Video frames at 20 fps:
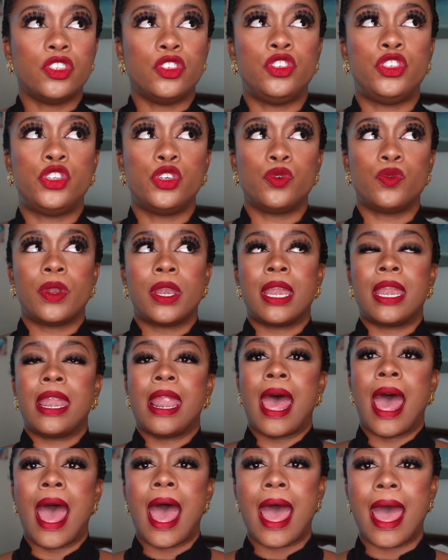do
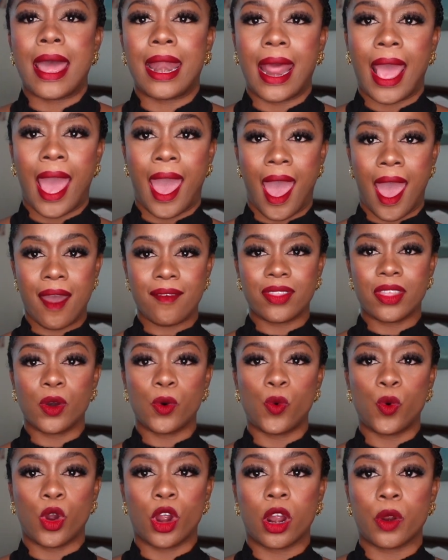not have the
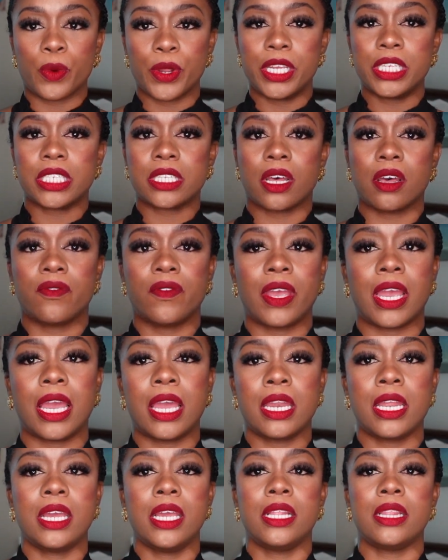worries of
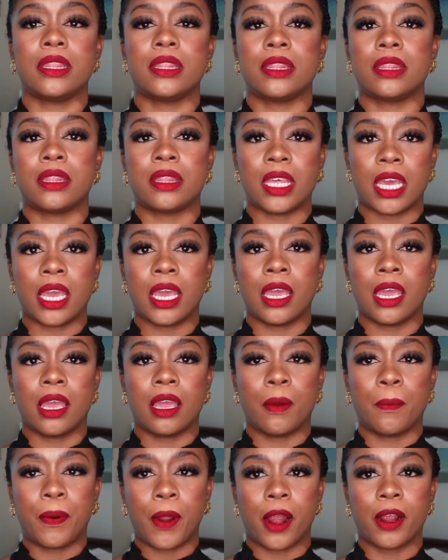
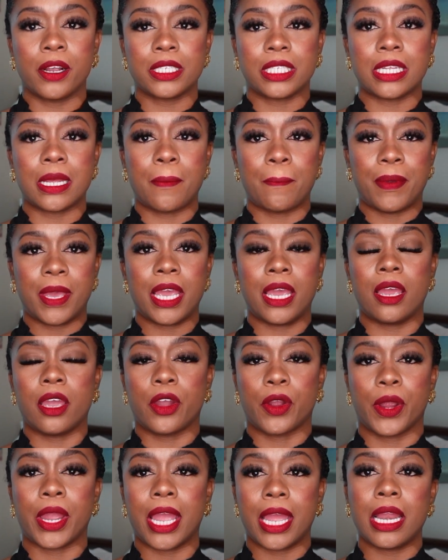anything, person, being,
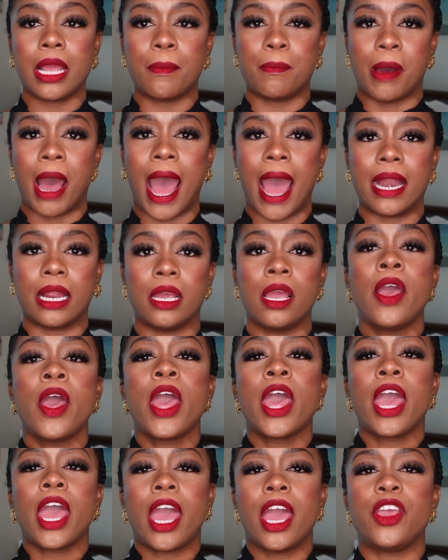or anybody.
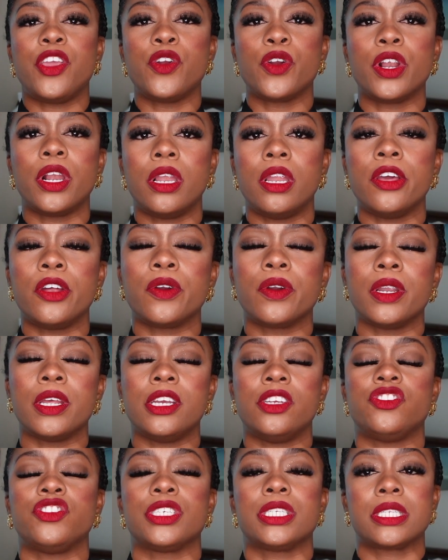And you're literally
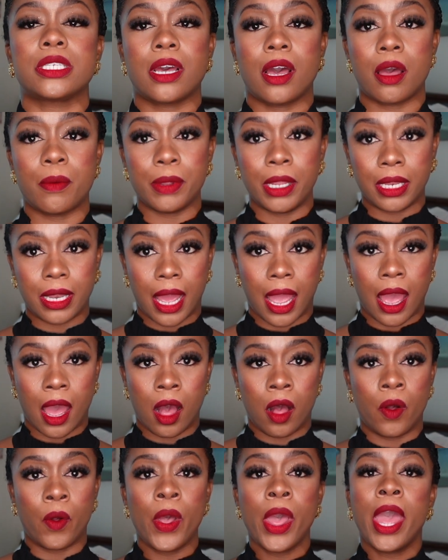just coming
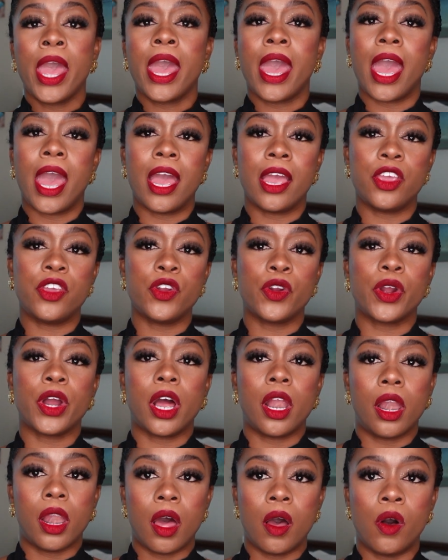down and you're
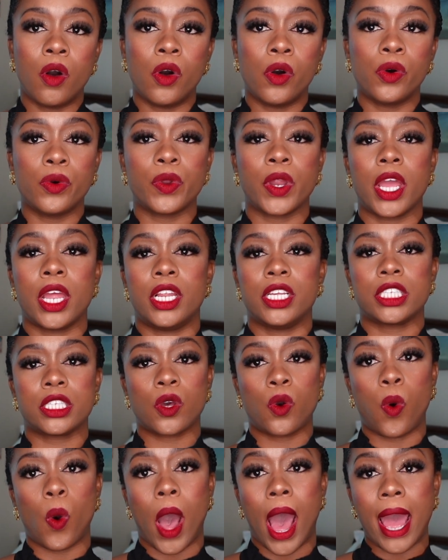alone and it's
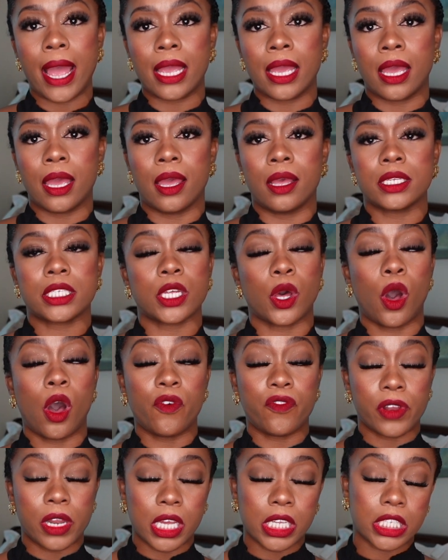quiet. So
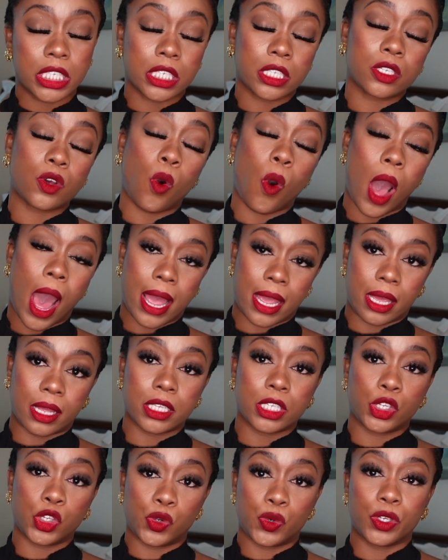hopefully this is
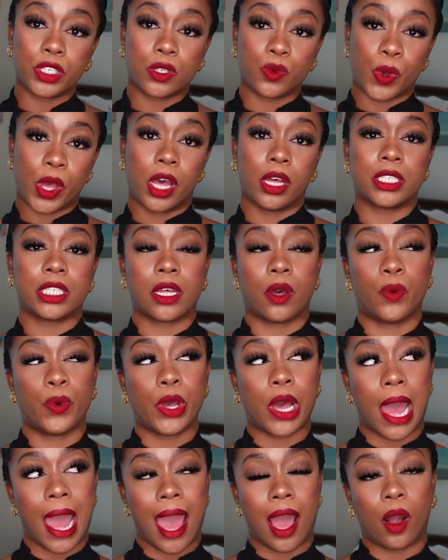quiet too as well. So we'll
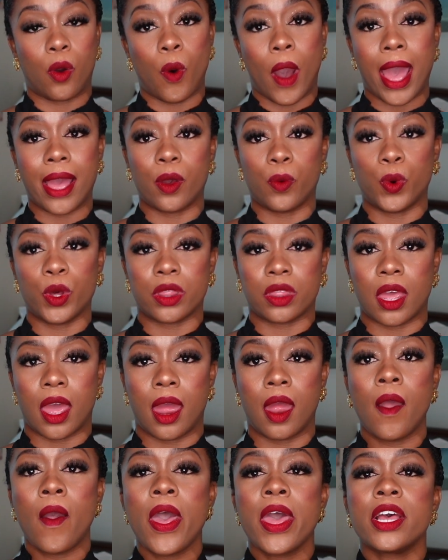add quiet with
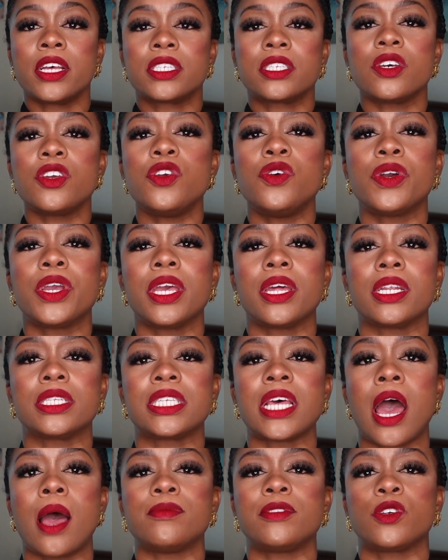that. So you get a
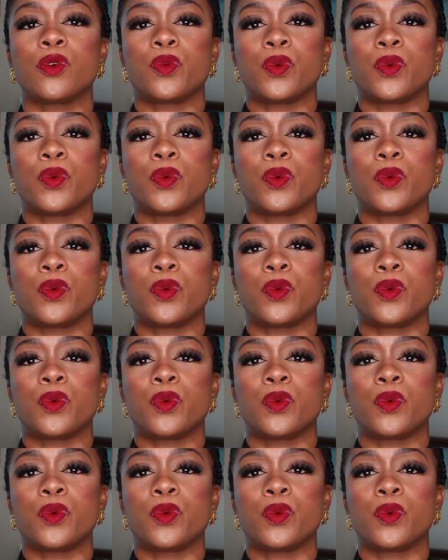time to